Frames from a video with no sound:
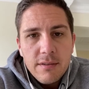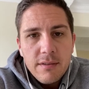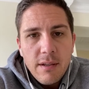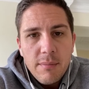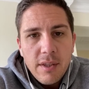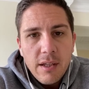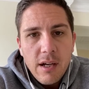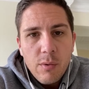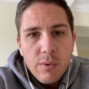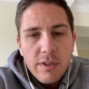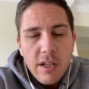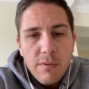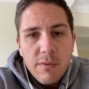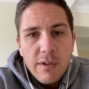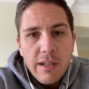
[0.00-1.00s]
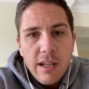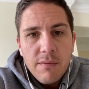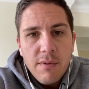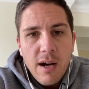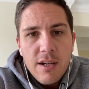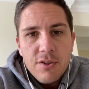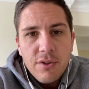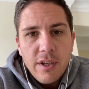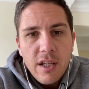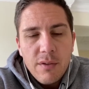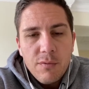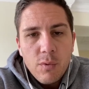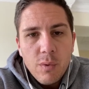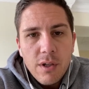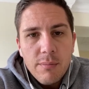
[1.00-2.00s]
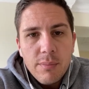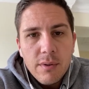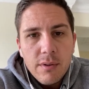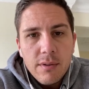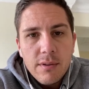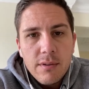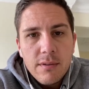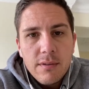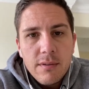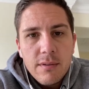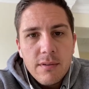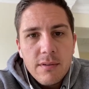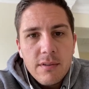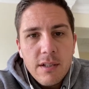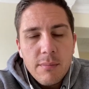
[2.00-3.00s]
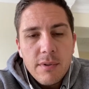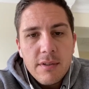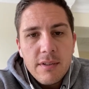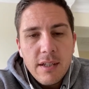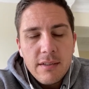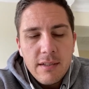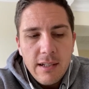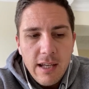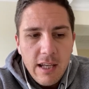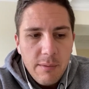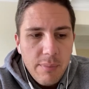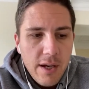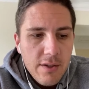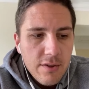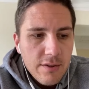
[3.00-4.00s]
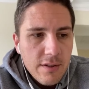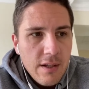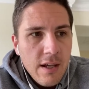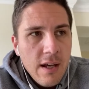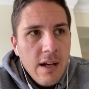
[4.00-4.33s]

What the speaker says: something I would definitely advise you get if you want to build slim and sexy landing pages.